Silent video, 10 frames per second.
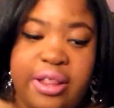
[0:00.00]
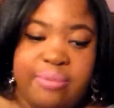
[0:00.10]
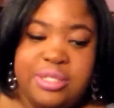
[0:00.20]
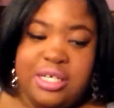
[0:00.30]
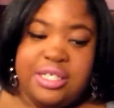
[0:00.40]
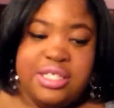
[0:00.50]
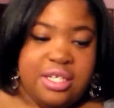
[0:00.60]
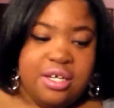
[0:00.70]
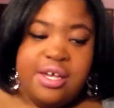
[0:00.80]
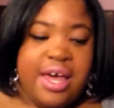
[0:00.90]
great
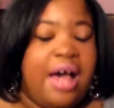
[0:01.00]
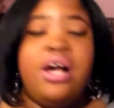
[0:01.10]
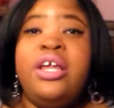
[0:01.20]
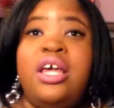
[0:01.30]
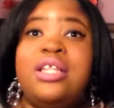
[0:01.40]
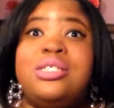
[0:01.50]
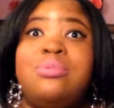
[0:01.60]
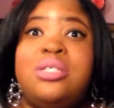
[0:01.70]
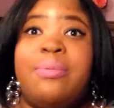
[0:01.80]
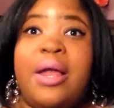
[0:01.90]
lipsticks. I'm going to give this
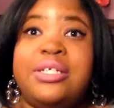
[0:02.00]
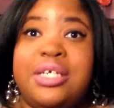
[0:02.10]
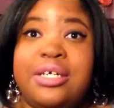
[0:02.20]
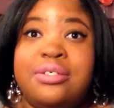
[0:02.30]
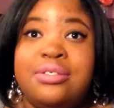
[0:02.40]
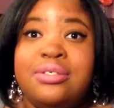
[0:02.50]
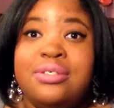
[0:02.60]
lipstick about a 10.